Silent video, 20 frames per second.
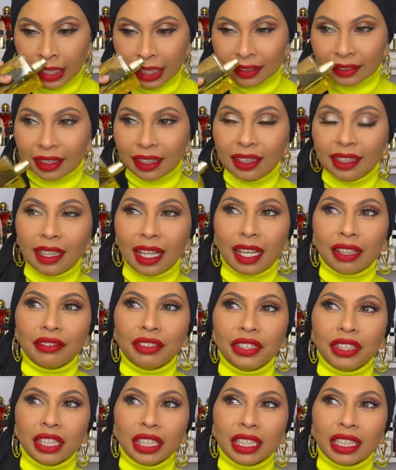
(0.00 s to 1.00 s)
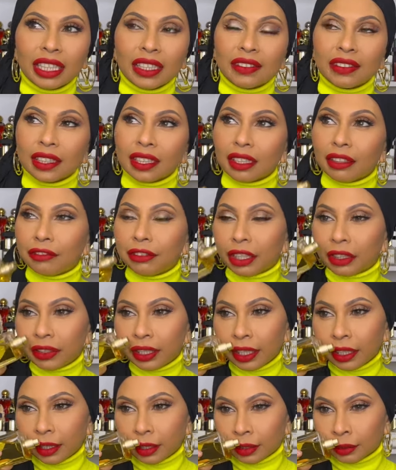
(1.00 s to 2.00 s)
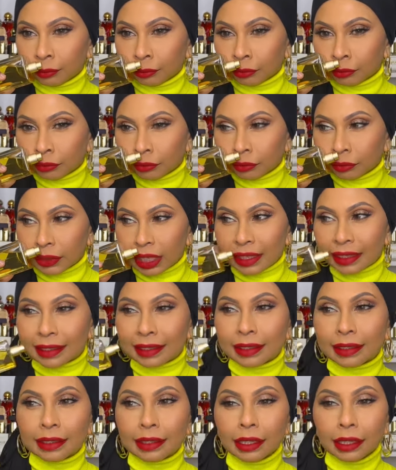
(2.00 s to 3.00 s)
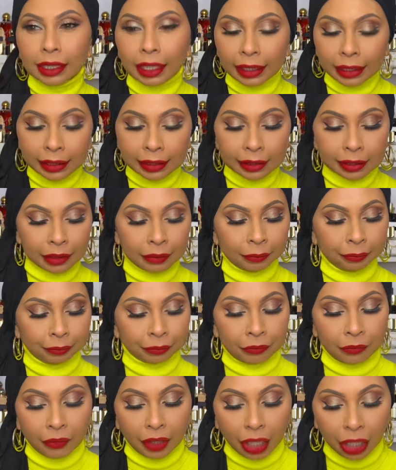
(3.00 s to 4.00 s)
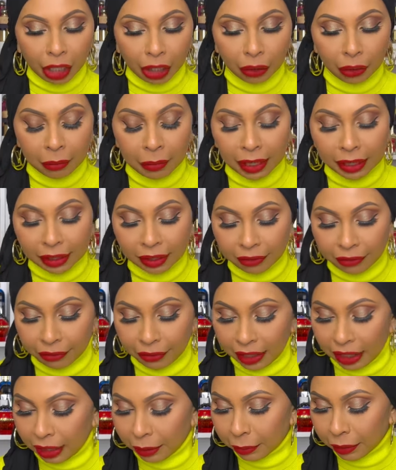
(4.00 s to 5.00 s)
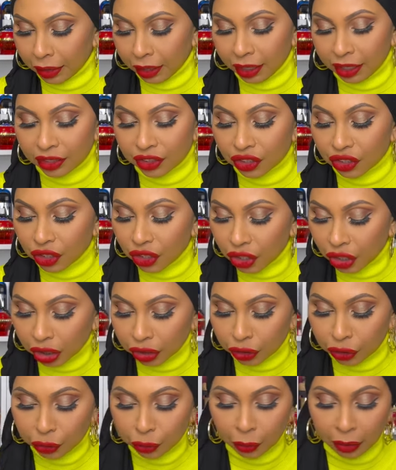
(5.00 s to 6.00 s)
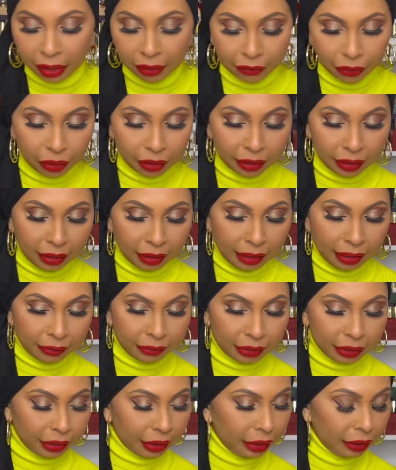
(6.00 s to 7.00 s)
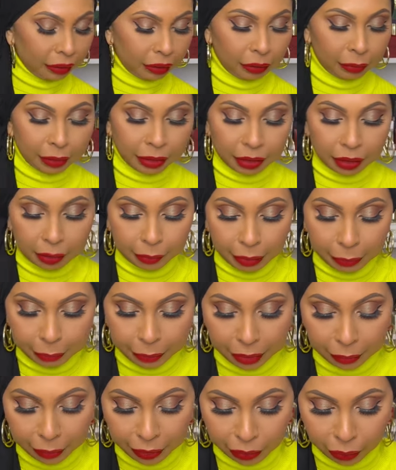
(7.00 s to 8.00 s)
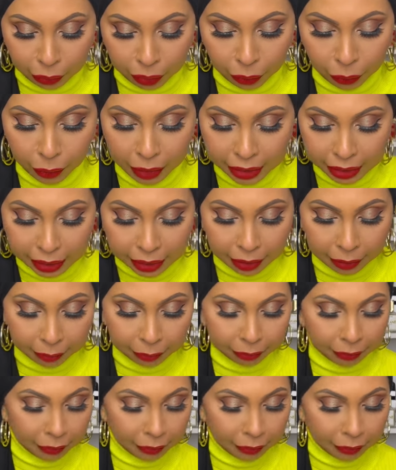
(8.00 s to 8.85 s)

The lavender gives it a very slight aromatic vibe. It's not too heavy on the lavender. Oh my god, my paper, I don't want to waste them.